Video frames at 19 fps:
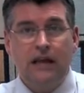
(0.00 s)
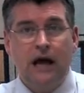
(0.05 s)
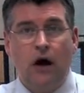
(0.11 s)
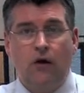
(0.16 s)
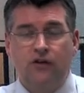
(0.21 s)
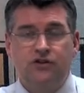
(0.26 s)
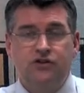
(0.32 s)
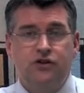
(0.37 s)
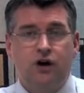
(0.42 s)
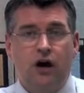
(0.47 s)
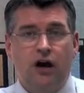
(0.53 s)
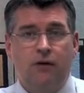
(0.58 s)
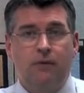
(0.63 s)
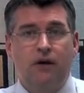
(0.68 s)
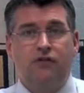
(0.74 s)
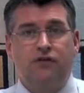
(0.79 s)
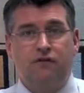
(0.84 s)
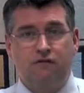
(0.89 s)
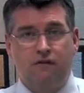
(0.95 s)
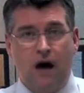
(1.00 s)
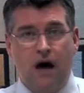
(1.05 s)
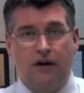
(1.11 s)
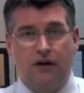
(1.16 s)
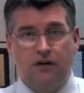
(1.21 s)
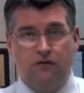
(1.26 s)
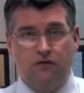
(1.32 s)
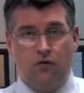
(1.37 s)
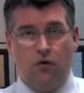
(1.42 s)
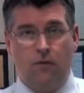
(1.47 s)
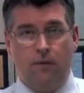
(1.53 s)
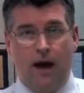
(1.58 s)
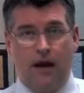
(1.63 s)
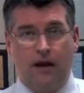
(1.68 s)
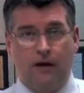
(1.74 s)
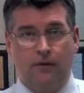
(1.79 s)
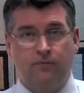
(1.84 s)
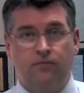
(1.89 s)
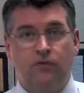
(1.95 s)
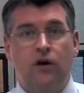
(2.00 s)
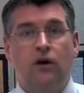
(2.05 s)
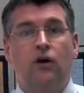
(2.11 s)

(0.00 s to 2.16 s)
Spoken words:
Now let's talk about the font and formatting.